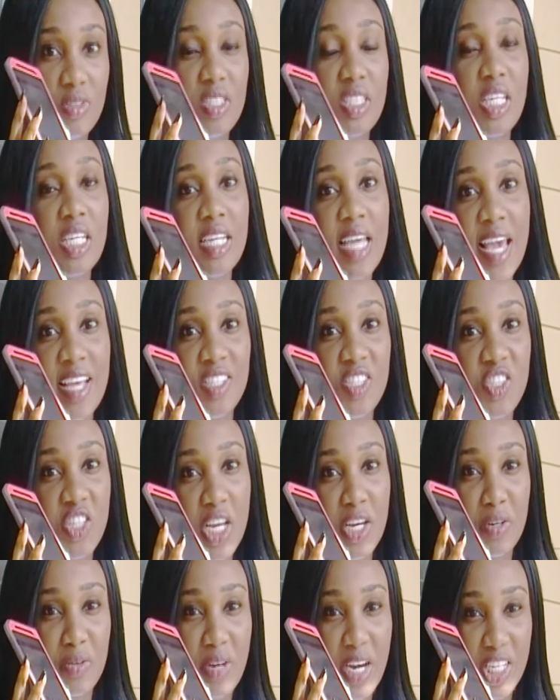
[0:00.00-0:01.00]
Today's
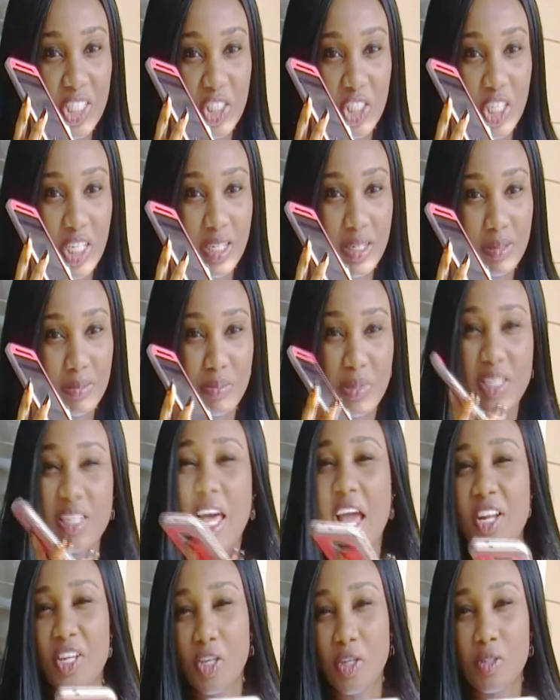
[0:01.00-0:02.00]
generation,
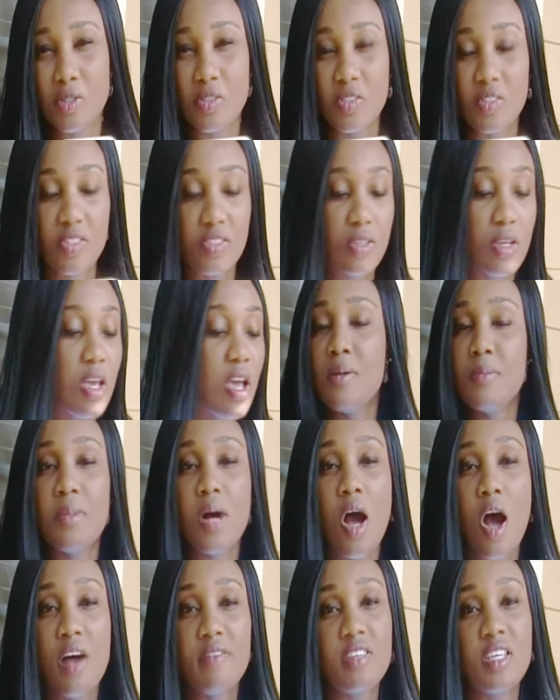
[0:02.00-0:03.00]
millennials.
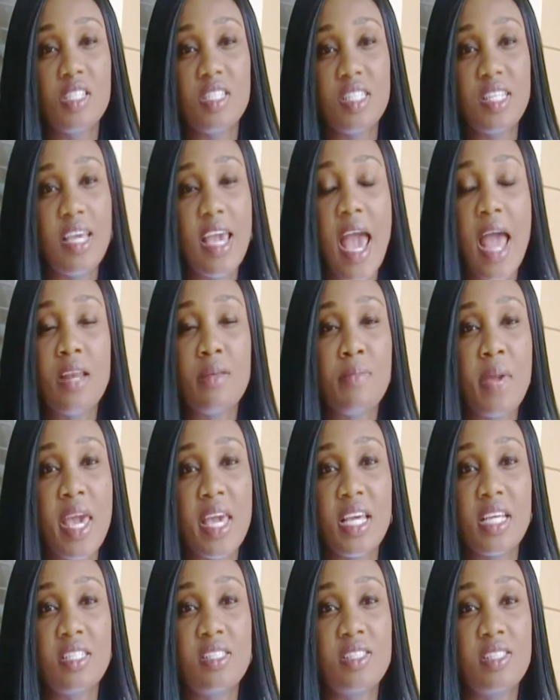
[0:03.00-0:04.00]
Obviously, anime
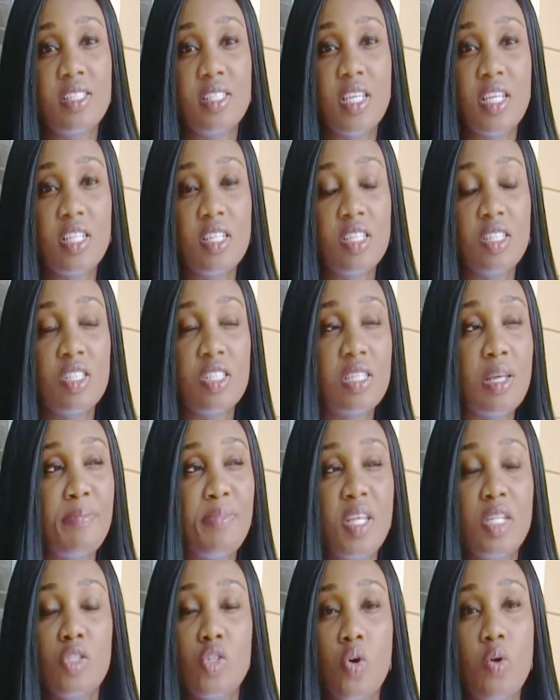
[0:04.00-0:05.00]
is
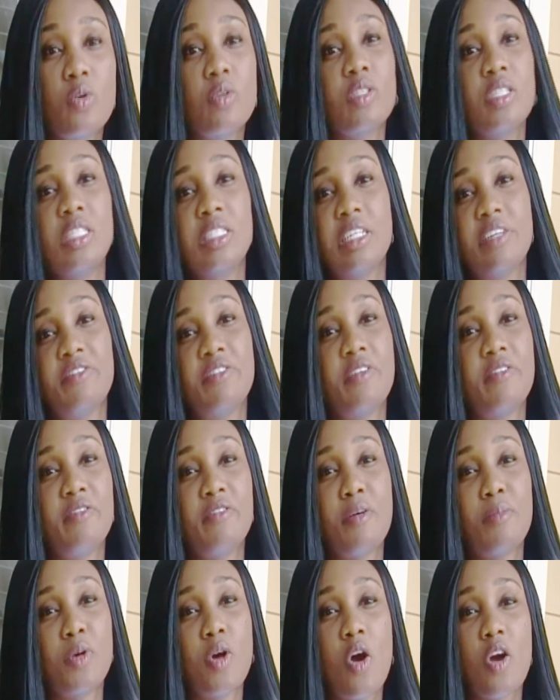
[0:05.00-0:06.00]
something totally different
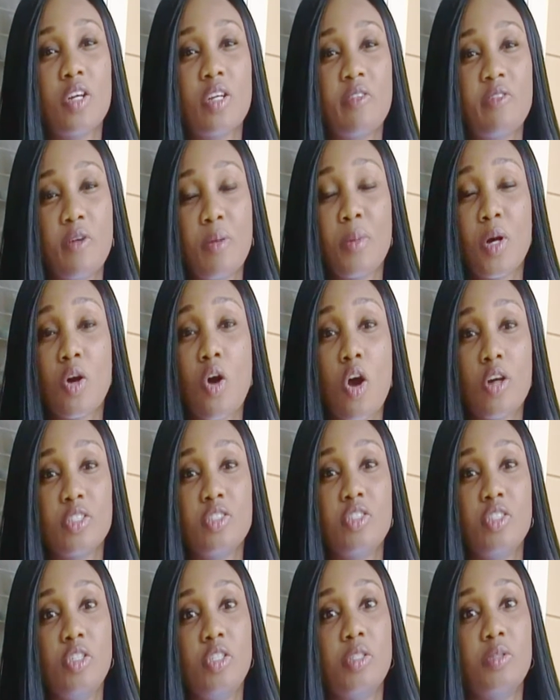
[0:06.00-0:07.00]
from a
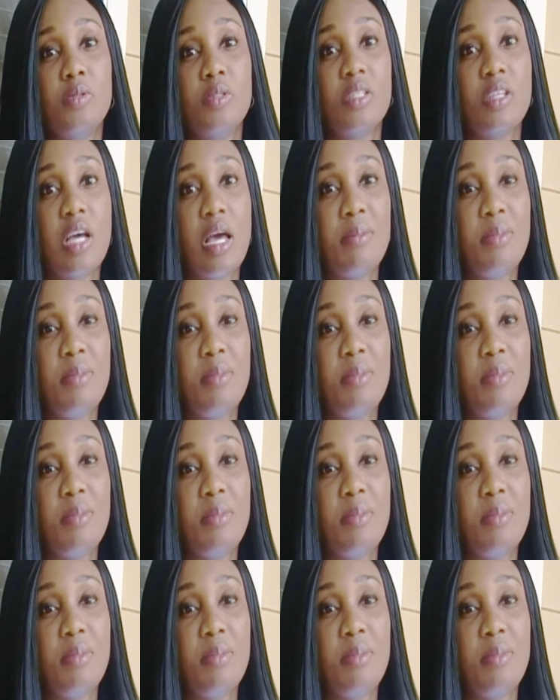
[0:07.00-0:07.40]
cartoon.